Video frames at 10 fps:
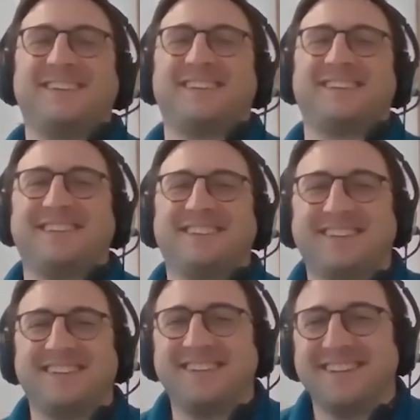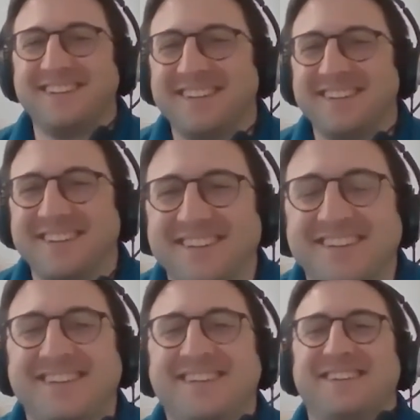
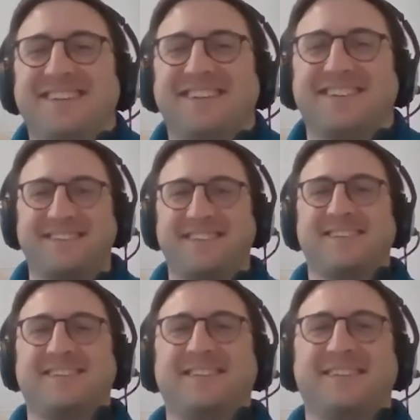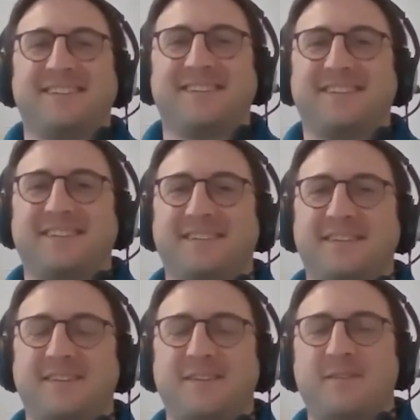
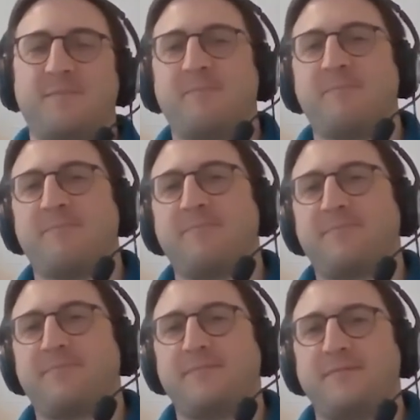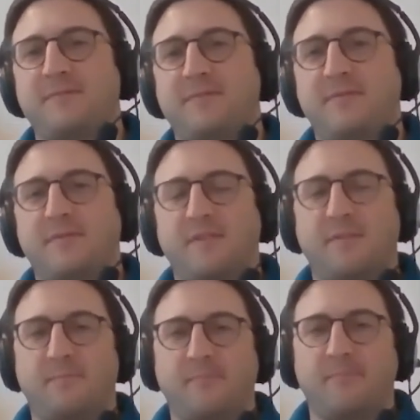
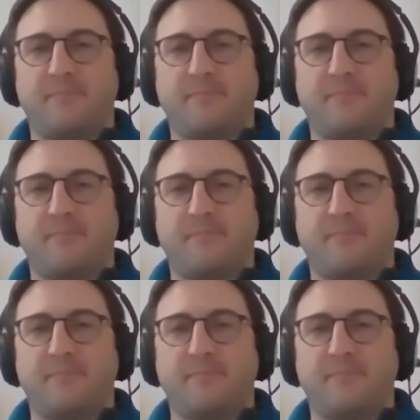The person shown says nothing.